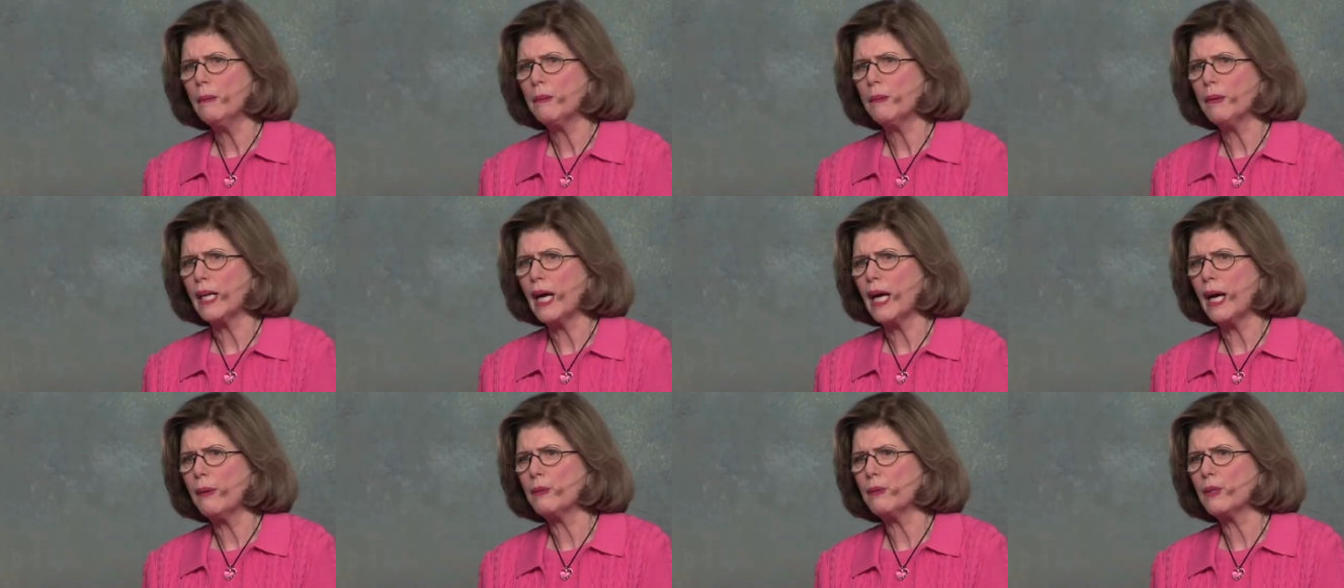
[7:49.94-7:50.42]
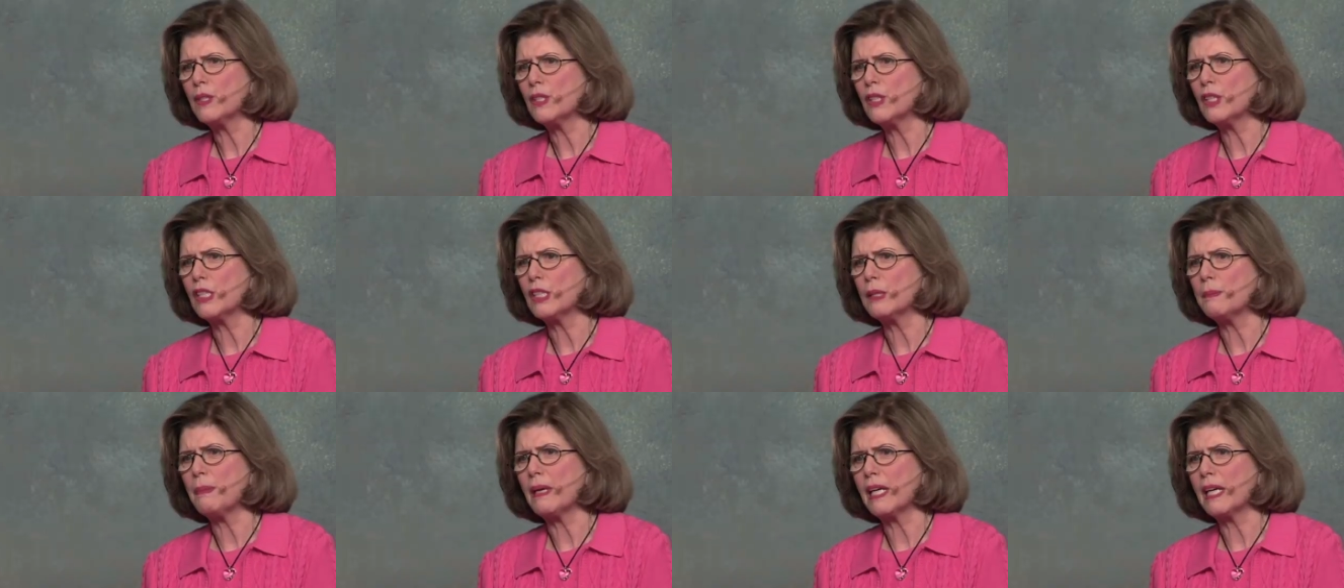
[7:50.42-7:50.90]
but I would
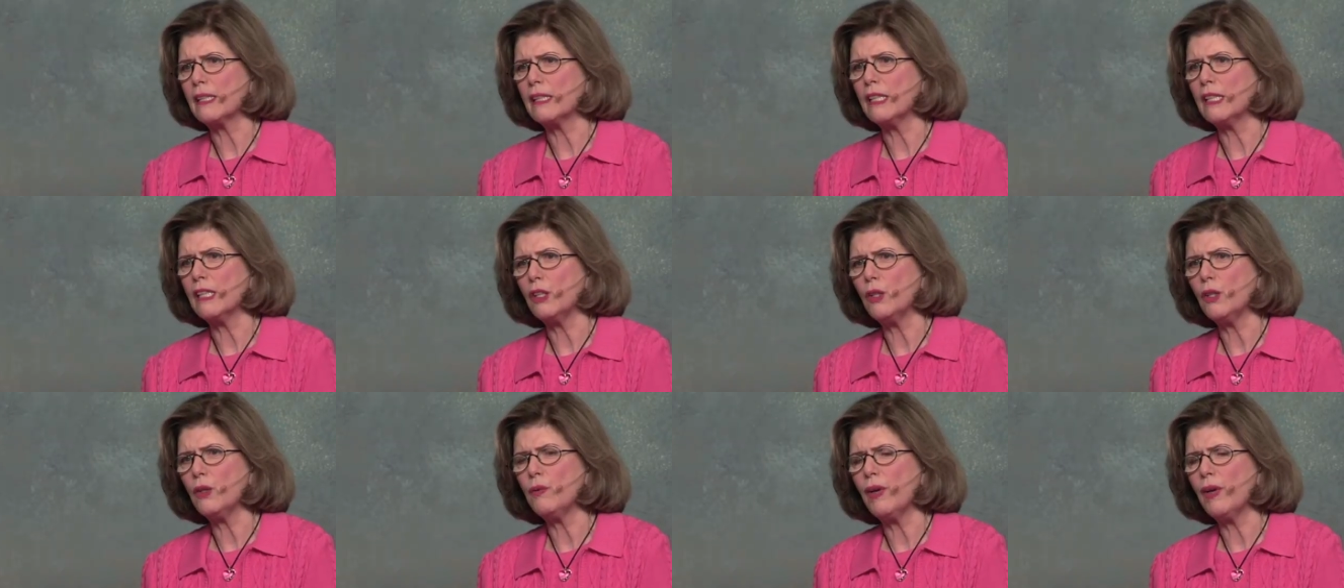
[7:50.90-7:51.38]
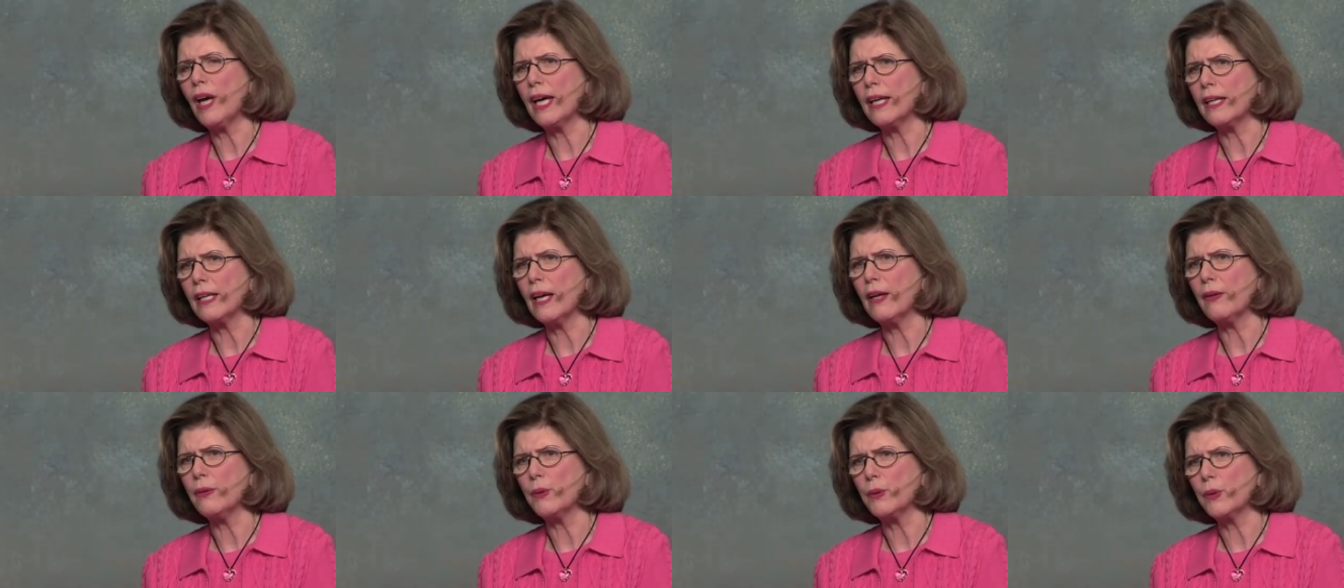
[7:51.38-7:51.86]
suspect that you've had
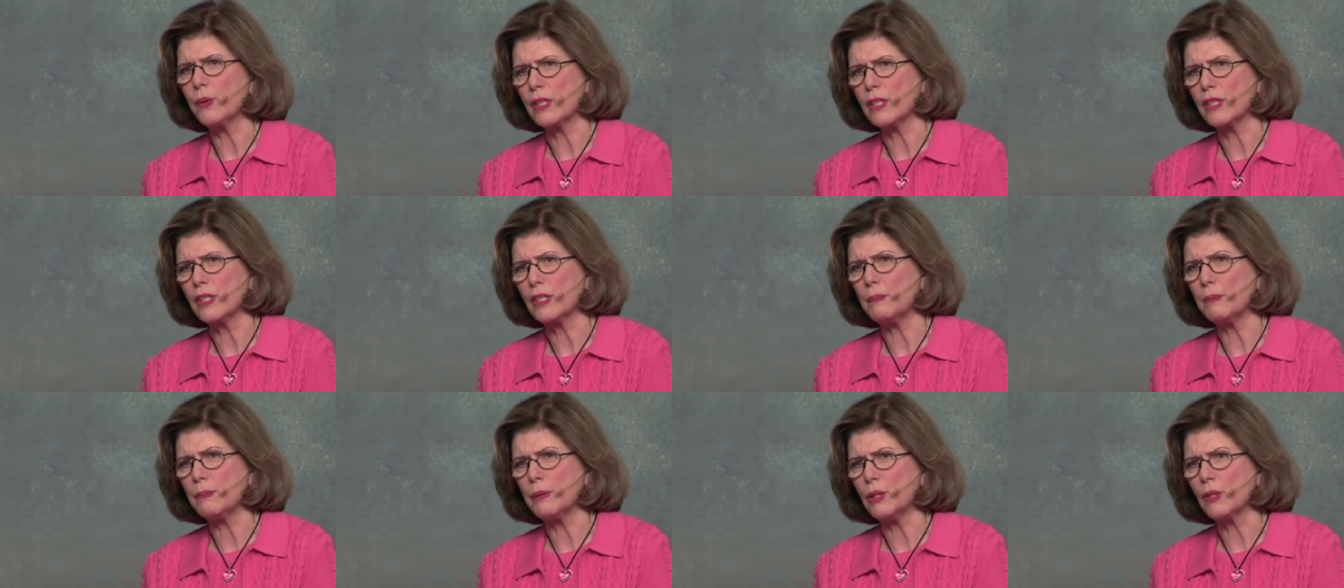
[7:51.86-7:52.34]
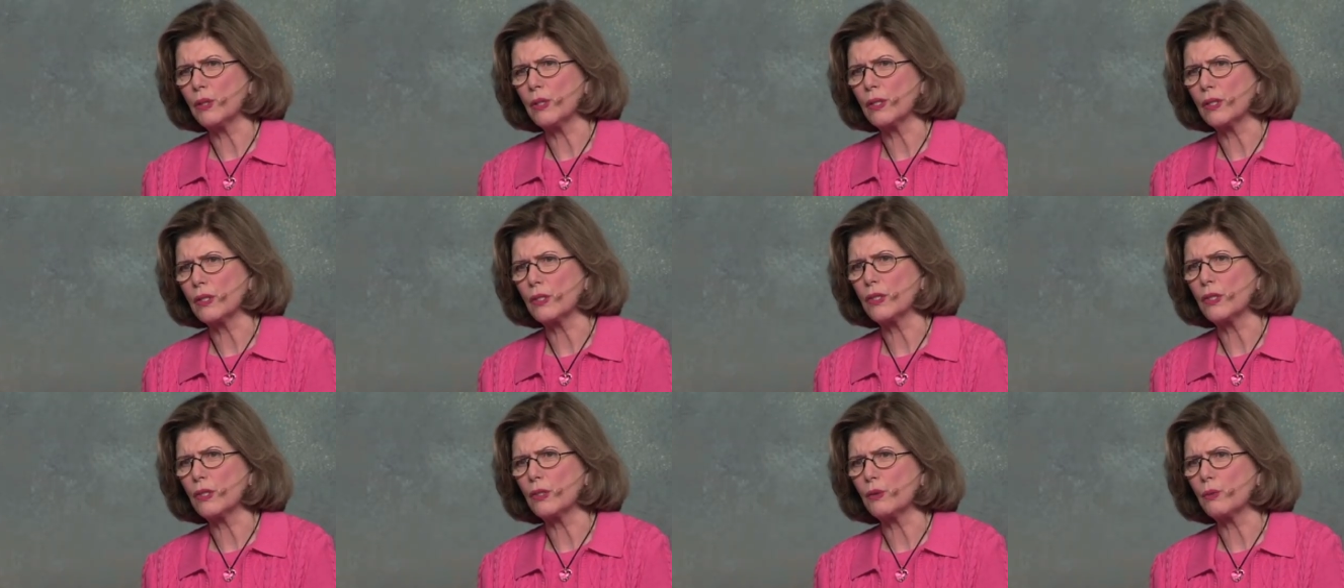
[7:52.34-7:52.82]
other
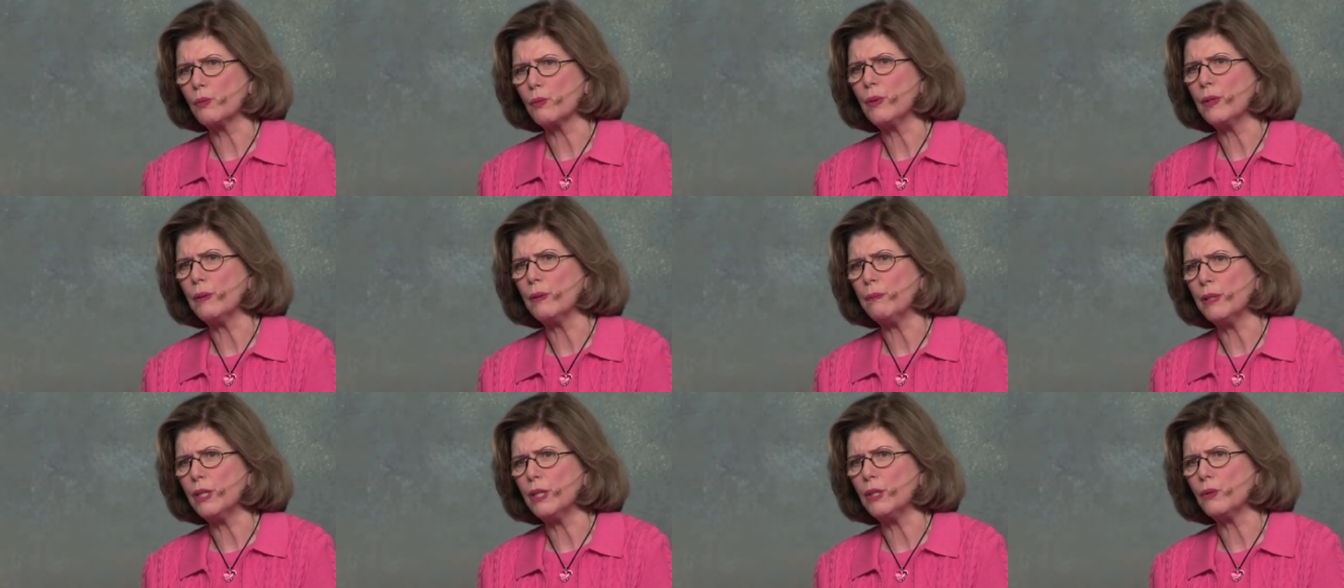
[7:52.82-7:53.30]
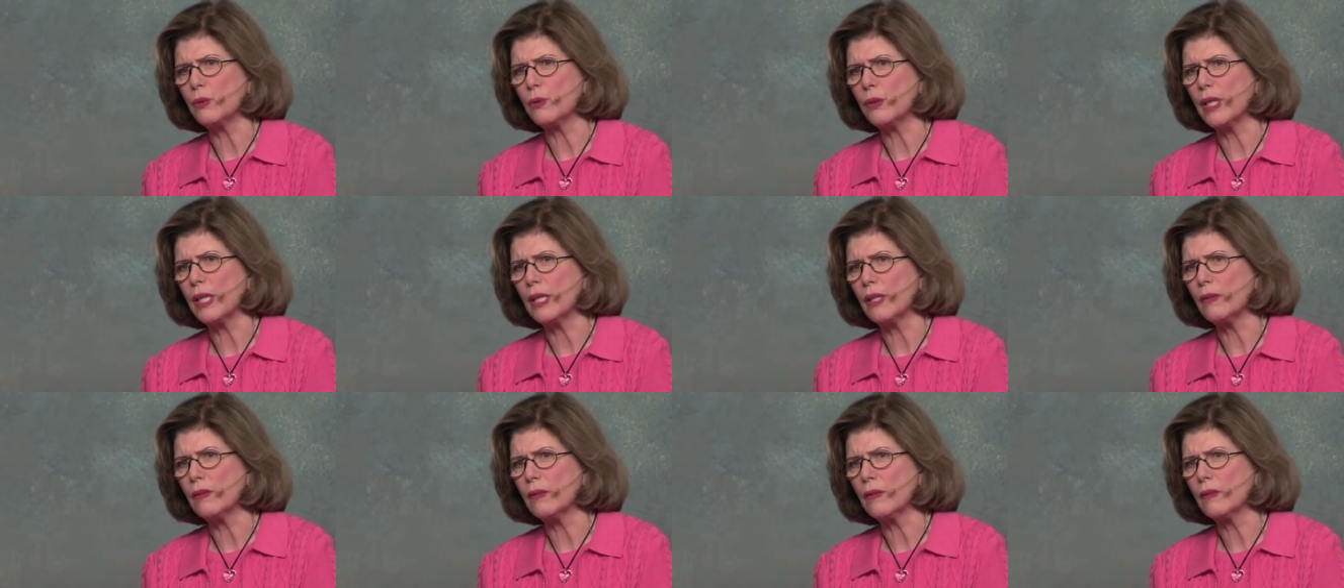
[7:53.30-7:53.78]
experiences with
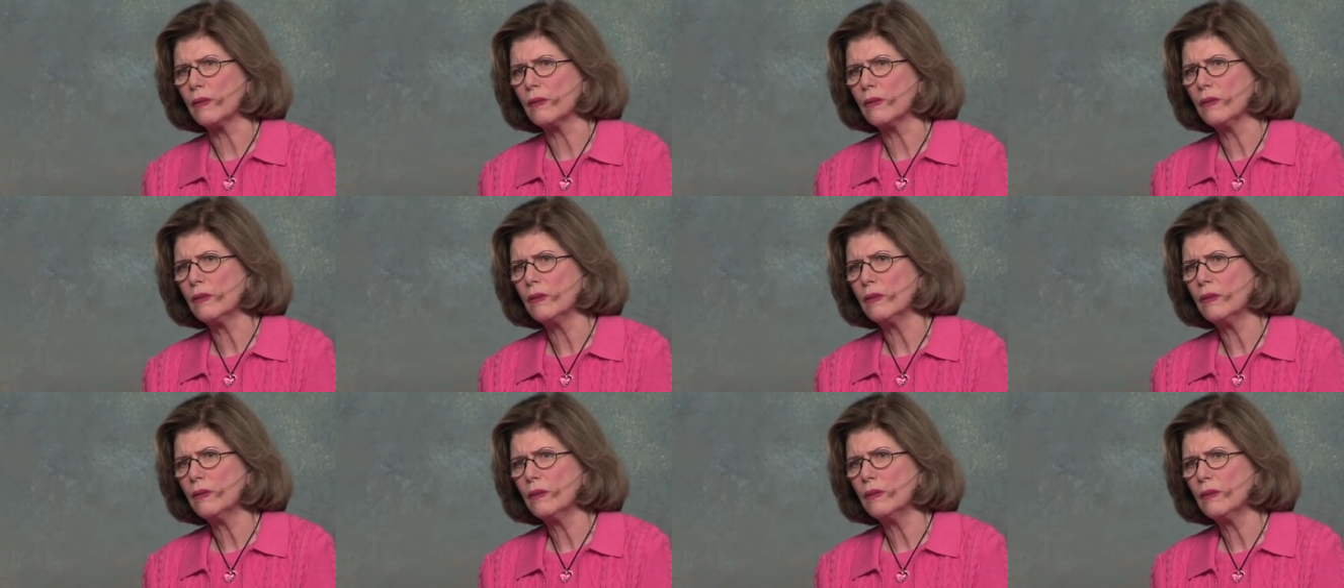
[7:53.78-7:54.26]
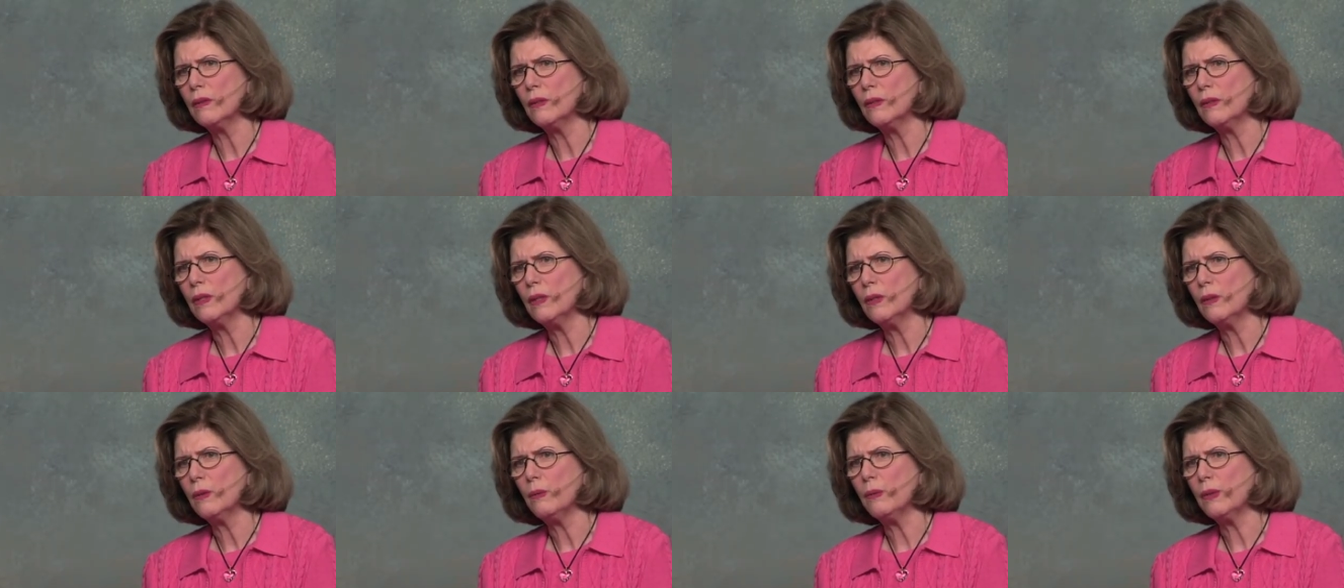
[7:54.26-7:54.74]
betrayal.
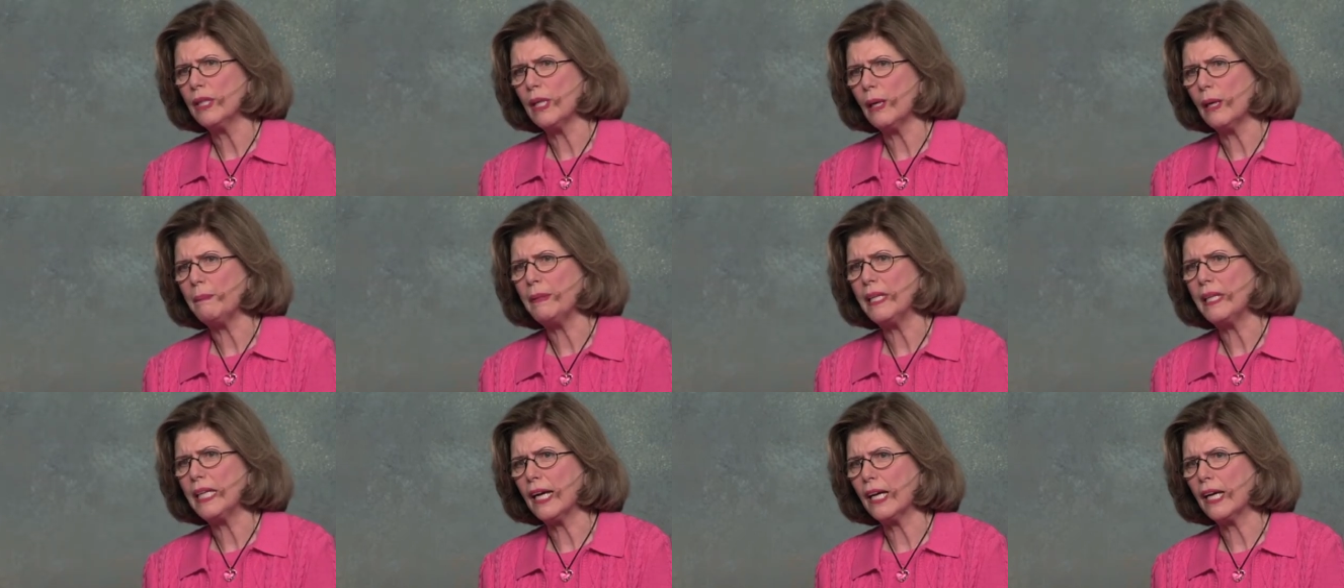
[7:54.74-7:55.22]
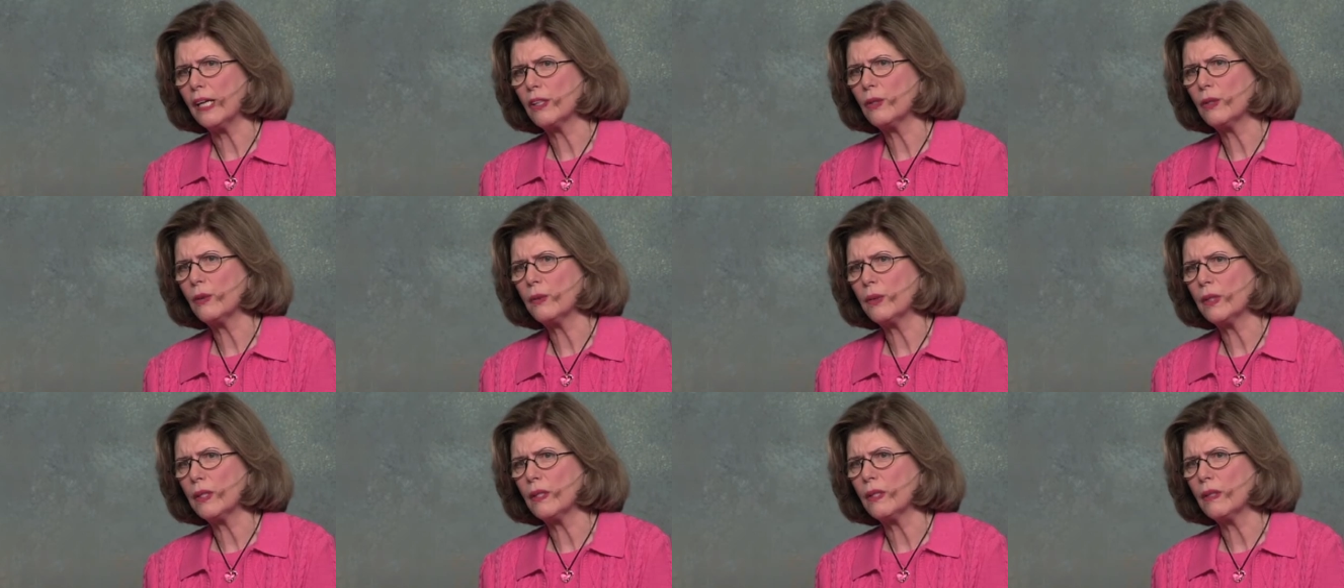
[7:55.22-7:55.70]
Would that be accurate?